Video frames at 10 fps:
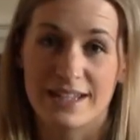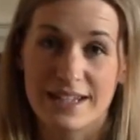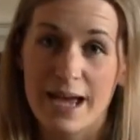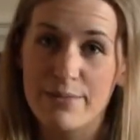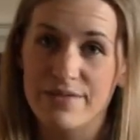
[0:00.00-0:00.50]

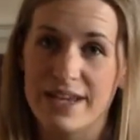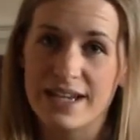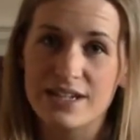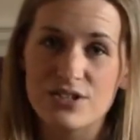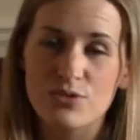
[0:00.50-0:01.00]
type of
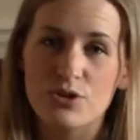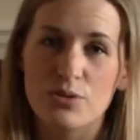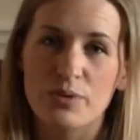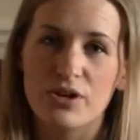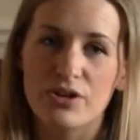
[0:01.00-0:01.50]
eating
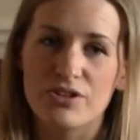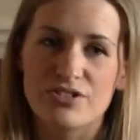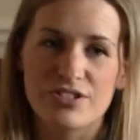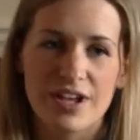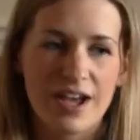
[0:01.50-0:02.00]
disorder
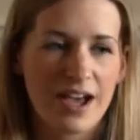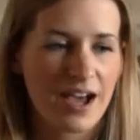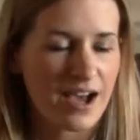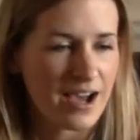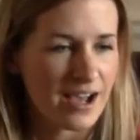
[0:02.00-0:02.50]
because
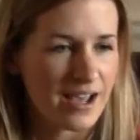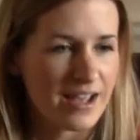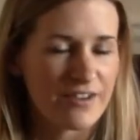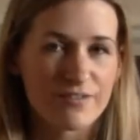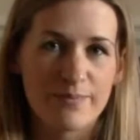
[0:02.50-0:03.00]
I
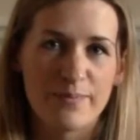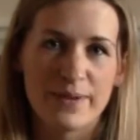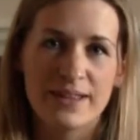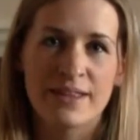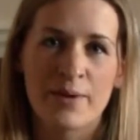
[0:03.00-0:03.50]
have
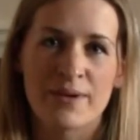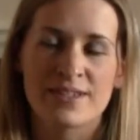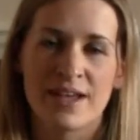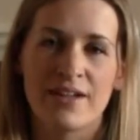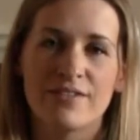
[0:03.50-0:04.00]
been there
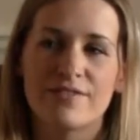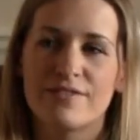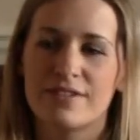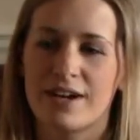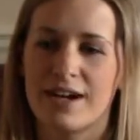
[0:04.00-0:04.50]

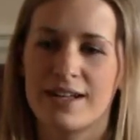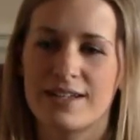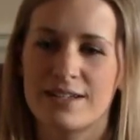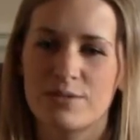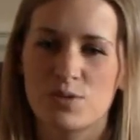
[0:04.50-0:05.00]
myself,
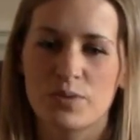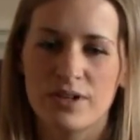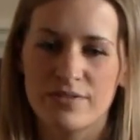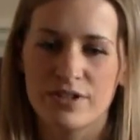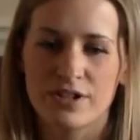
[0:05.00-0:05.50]
and it was
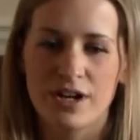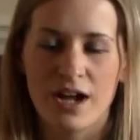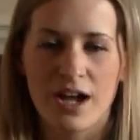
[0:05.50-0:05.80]
whenever